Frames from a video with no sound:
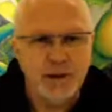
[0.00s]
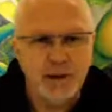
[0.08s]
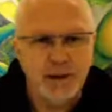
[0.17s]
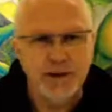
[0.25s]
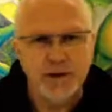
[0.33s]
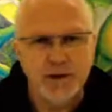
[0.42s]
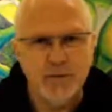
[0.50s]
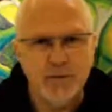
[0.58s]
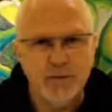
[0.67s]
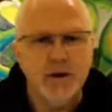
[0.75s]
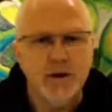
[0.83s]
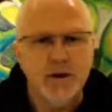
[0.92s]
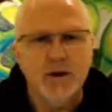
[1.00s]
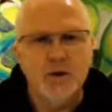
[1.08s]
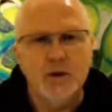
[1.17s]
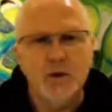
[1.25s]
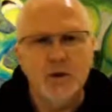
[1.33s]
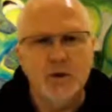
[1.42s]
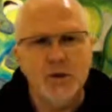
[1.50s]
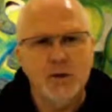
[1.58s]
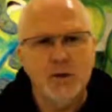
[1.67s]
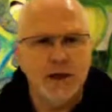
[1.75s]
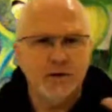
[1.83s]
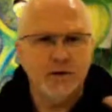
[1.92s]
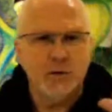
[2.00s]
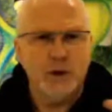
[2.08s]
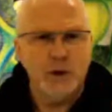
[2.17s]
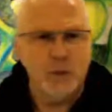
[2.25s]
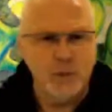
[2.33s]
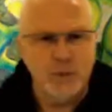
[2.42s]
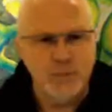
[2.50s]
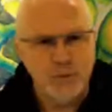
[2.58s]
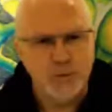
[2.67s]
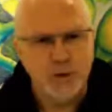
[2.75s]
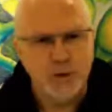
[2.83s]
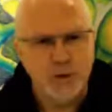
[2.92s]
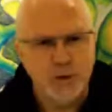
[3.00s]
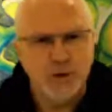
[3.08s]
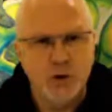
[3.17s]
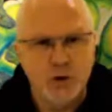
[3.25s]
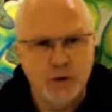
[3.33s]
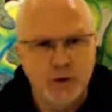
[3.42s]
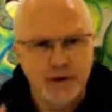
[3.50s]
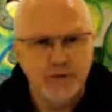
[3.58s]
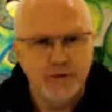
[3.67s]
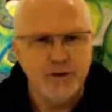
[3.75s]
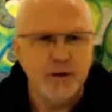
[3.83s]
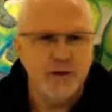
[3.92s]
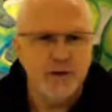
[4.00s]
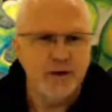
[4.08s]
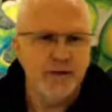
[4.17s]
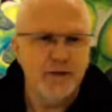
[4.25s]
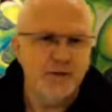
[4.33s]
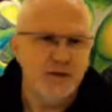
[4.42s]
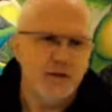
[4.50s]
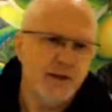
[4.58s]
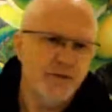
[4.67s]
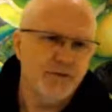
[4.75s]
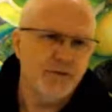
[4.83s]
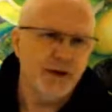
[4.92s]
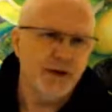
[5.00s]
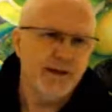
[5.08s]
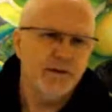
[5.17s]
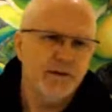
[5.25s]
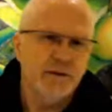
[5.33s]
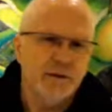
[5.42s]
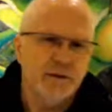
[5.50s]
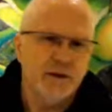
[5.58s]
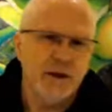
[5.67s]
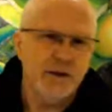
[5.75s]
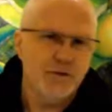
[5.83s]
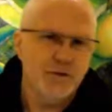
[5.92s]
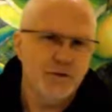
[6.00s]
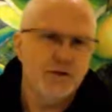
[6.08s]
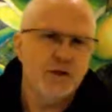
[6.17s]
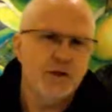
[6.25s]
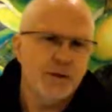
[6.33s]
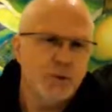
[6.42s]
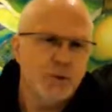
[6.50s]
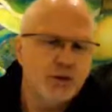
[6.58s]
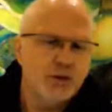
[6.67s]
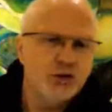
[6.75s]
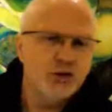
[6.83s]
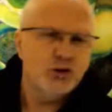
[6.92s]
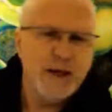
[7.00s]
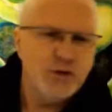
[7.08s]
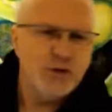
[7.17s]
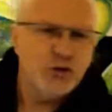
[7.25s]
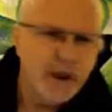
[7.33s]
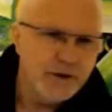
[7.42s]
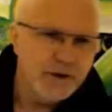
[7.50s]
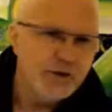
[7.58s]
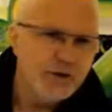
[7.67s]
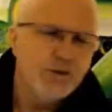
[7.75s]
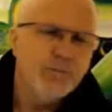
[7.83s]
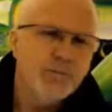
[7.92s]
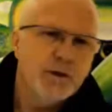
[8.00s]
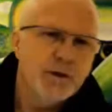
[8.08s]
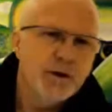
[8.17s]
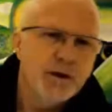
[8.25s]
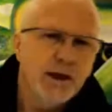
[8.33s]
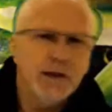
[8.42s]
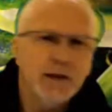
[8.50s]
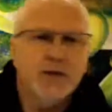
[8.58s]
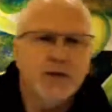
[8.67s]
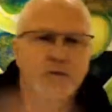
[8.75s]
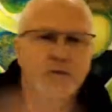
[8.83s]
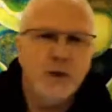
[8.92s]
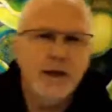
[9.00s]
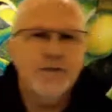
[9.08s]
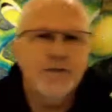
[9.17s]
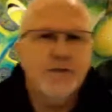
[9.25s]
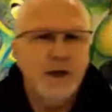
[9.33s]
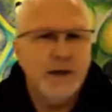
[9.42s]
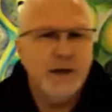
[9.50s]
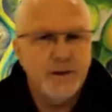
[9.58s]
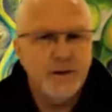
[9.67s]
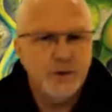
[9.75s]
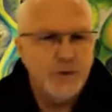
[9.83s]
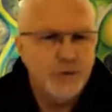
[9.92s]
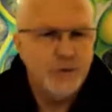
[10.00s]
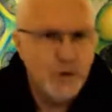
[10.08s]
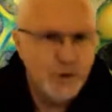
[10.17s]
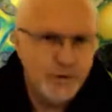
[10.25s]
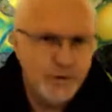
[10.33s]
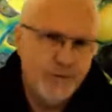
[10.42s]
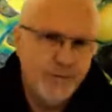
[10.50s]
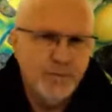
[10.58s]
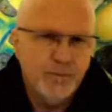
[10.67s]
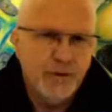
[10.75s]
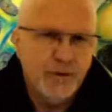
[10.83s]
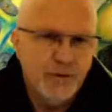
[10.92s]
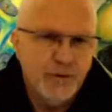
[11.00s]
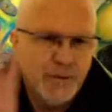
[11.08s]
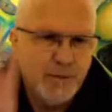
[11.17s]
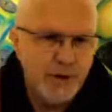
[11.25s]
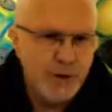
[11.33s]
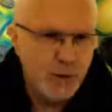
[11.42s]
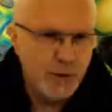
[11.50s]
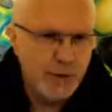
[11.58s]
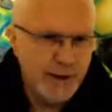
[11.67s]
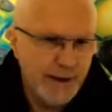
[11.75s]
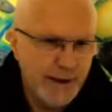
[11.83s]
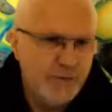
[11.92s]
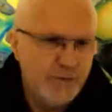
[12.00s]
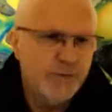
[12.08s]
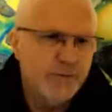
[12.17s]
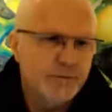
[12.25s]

And when I work with people, what I like to call it is the left side is something I want to change, a challenge, and the right side is a resource, something I already have.